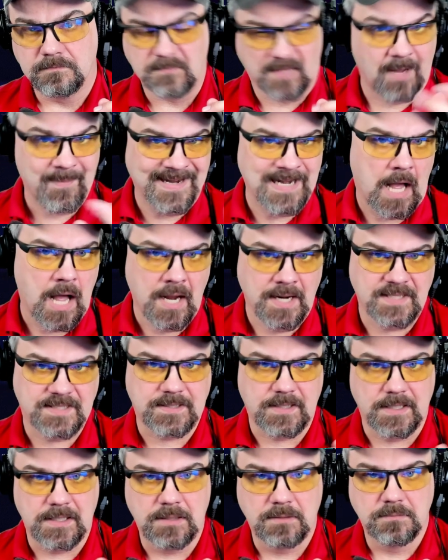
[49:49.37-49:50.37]
I mean,
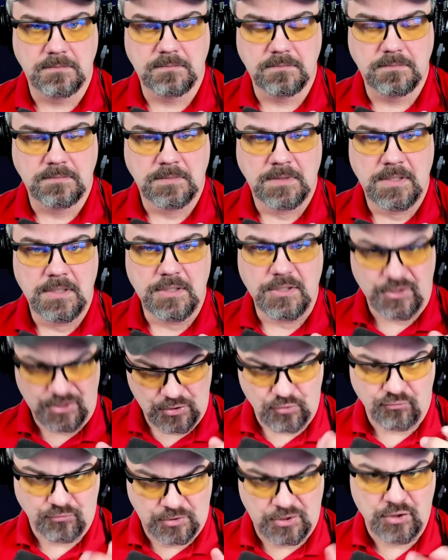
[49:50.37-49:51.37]
honestly, do
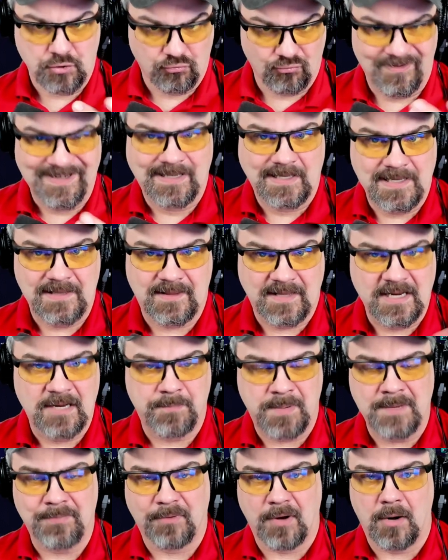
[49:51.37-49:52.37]
you, do you really think
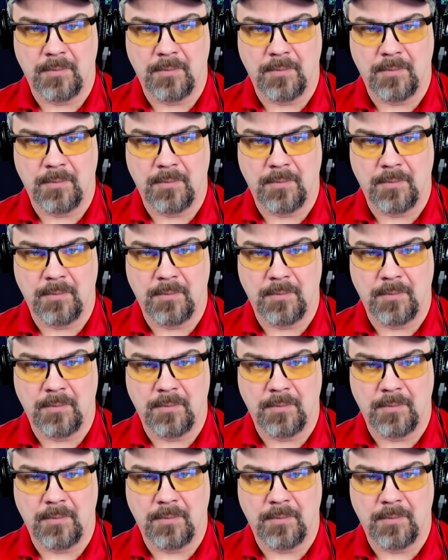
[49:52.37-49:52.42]
people